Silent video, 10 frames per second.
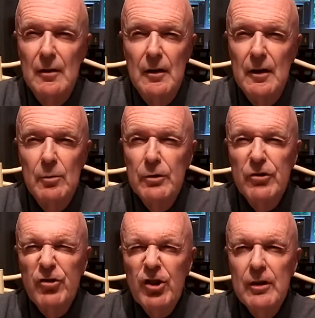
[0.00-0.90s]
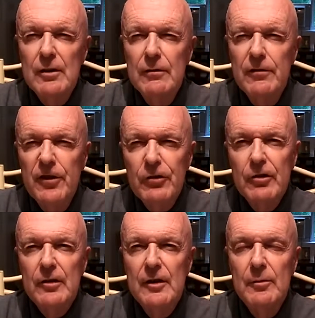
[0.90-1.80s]
He was cheated
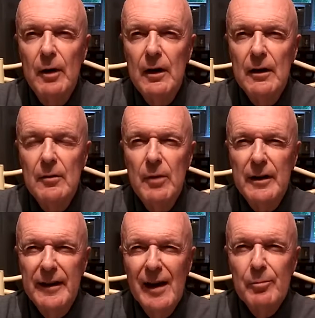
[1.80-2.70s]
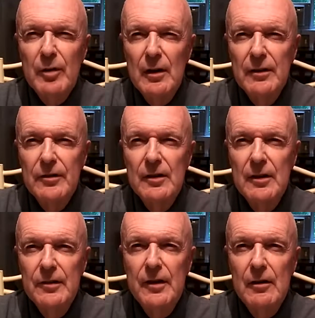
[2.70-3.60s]
viciously by capitalists in
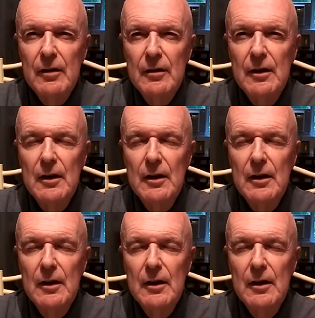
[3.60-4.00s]
his era.